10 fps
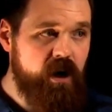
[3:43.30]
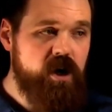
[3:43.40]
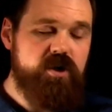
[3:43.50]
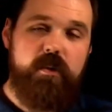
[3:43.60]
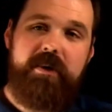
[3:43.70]

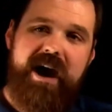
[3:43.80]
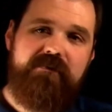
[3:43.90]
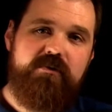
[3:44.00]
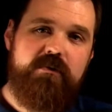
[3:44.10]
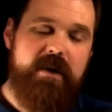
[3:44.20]
So what we
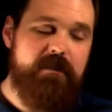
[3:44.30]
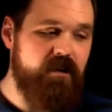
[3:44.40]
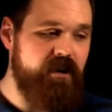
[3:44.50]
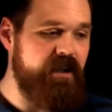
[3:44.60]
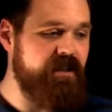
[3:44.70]
have to
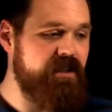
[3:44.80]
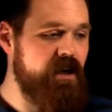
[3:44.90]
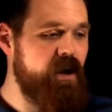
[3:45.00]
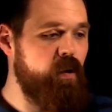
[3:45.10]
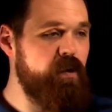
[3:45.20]
remember is
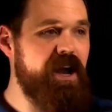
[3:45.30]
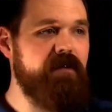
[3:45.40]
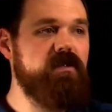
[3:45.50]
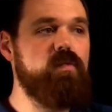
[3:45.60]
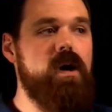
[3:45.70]
we have
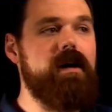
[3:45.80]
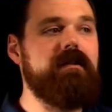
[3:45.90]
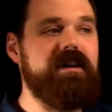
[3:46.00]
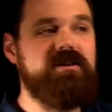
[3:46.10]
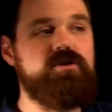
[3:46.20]
to wire
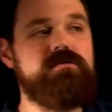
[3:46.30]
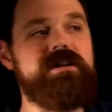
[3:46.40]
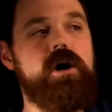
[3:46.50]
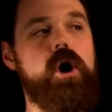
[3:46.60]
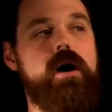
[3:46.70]
it into the
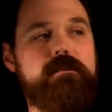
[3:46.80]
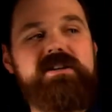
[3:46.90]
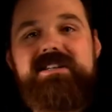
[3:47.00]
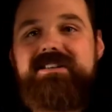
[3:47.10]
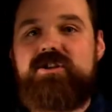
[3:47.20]

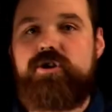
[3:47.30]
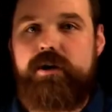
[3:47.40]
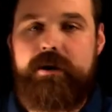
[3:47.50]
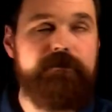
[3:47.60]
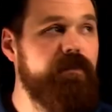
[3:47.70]
opposite
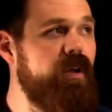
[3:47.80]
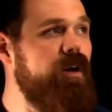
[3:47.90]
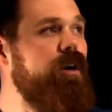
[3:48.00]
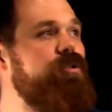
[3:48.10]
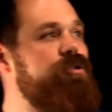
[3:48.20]
circuit.
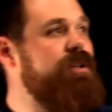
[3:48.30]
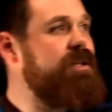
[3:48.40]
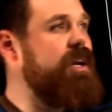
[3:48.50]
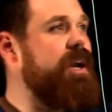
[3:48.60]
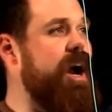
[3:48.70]
So let's
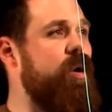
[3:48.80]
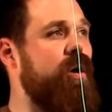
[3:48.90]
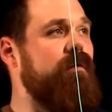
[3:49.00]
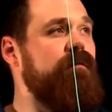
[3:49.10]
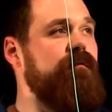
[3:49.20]
take
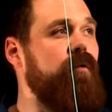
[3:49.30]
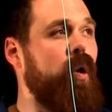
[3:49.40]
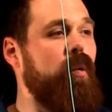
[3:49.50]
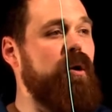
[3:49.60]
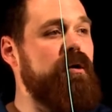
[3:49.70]
our
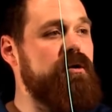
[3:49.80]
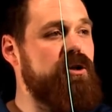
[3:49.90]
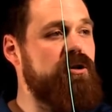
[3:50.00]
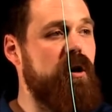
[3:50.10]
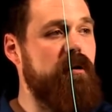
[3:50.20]
forward
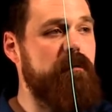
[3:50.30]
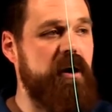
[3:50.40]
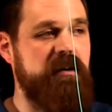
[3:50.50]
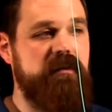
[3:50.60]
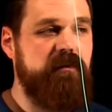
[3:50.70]
start
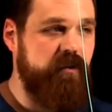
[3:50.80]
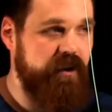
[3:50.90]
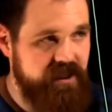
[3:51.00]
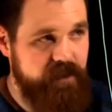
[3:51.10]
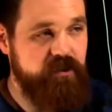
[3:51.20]
button for an example.